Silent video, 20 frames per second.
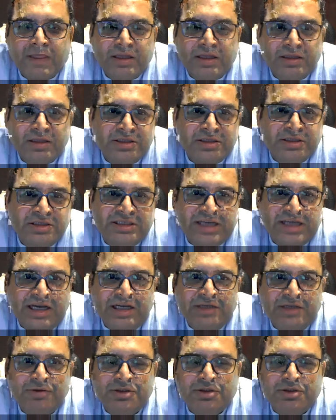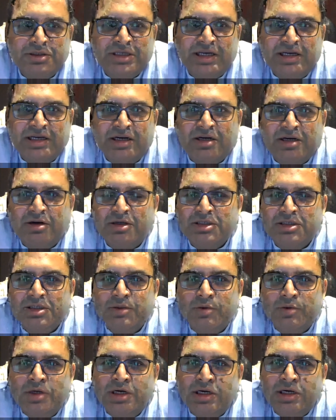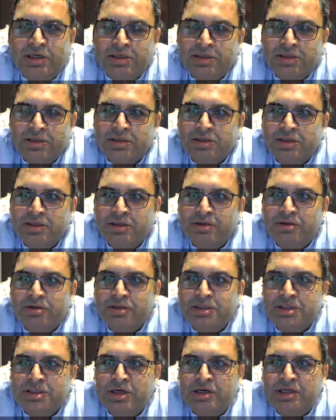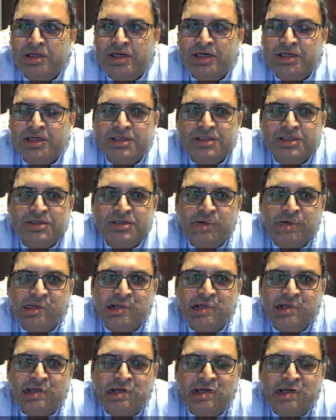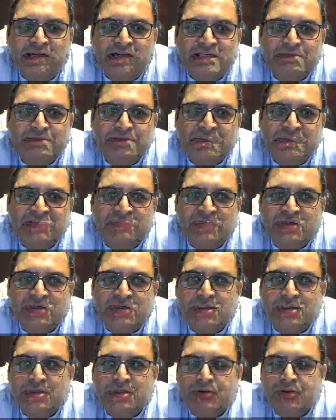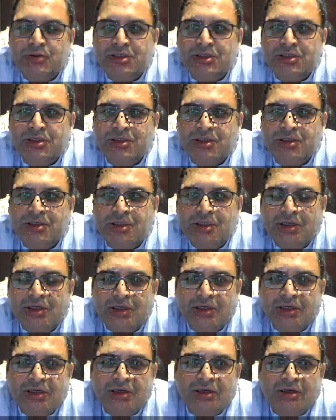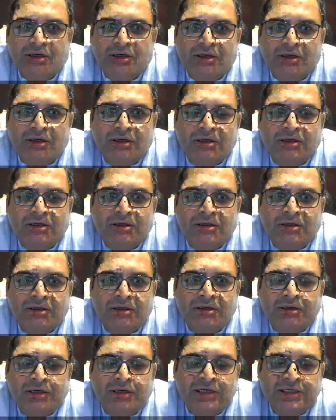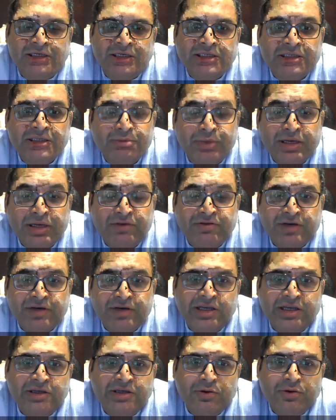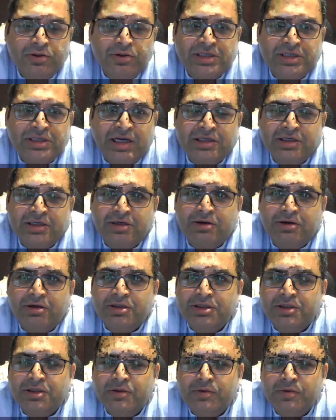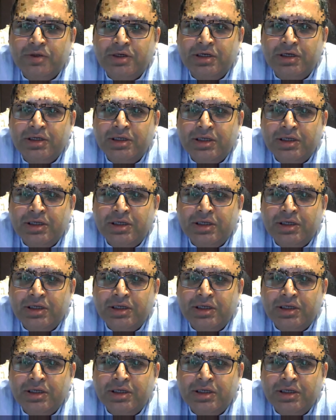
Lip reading: This is a challenge which is there across the world. It's not that this is a very India specific situation. Rent is a very huge challenge across the world.